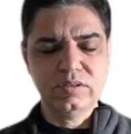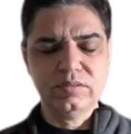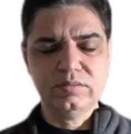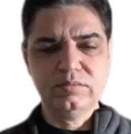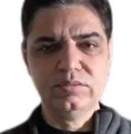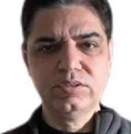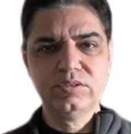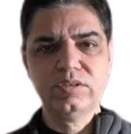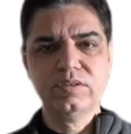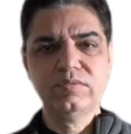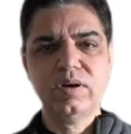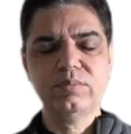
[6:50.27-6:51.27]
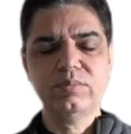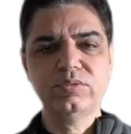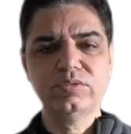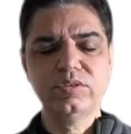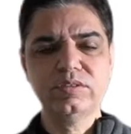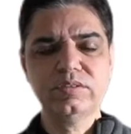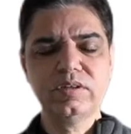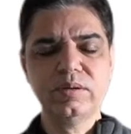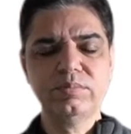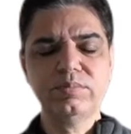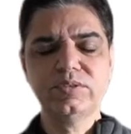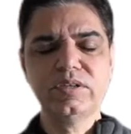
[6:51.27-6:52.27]
cystic fibrosis can
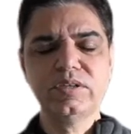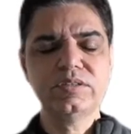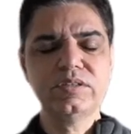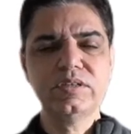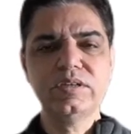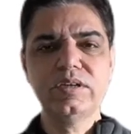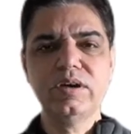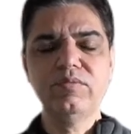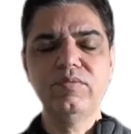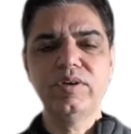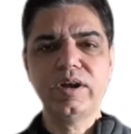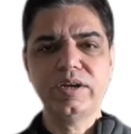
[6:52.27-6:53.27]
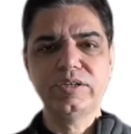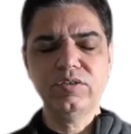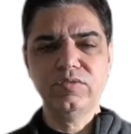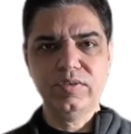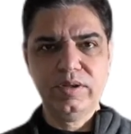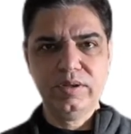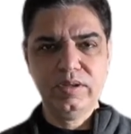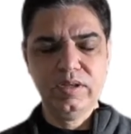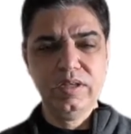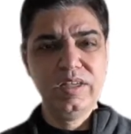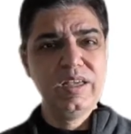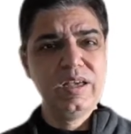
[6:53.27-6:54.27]
present in a variety of ways.
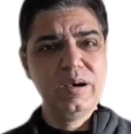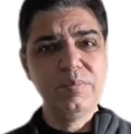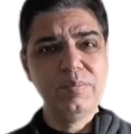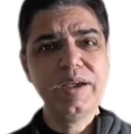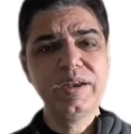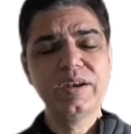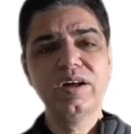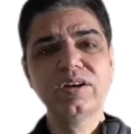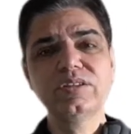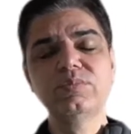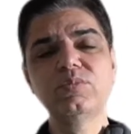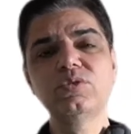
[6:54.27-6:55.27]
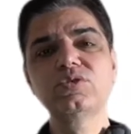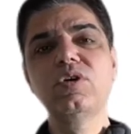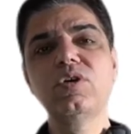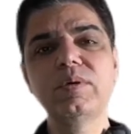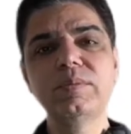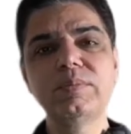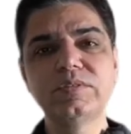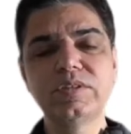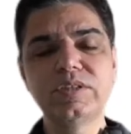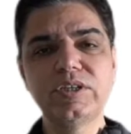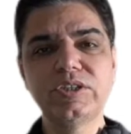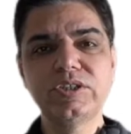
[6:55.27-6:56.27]
By and large, the most common
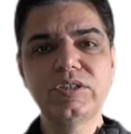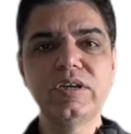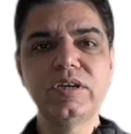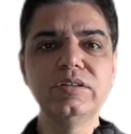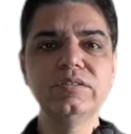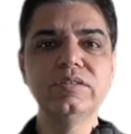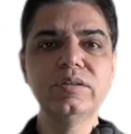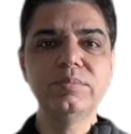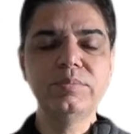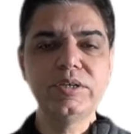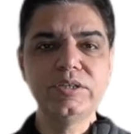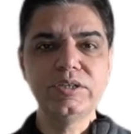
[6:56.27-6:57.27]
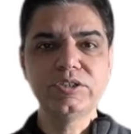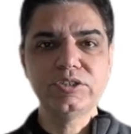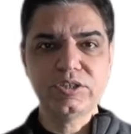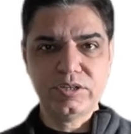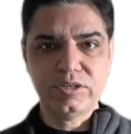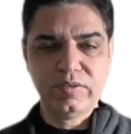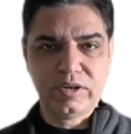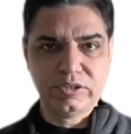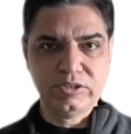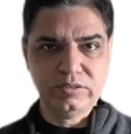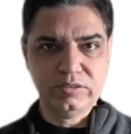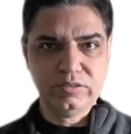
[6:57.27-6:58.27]
presentation is repeated chest
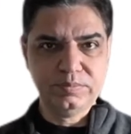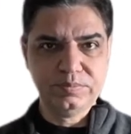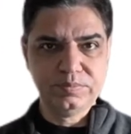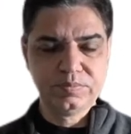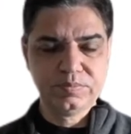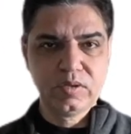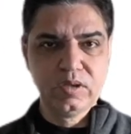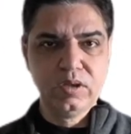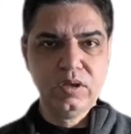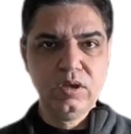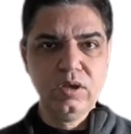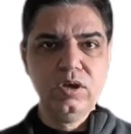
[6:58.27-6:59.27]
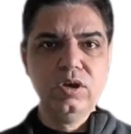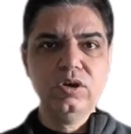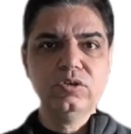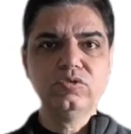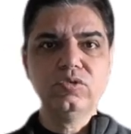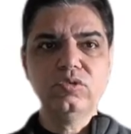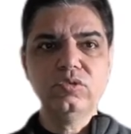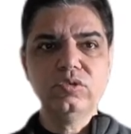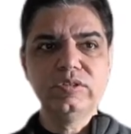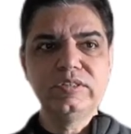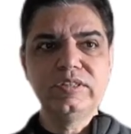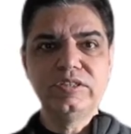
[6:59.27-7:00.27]
infections. So
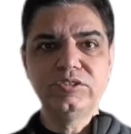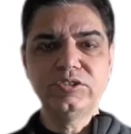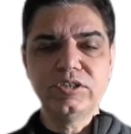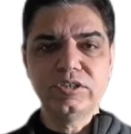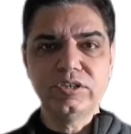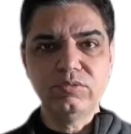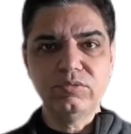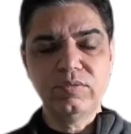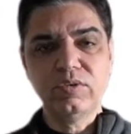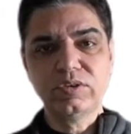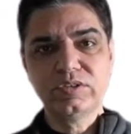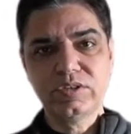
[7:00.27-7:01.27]
these children who have got cystic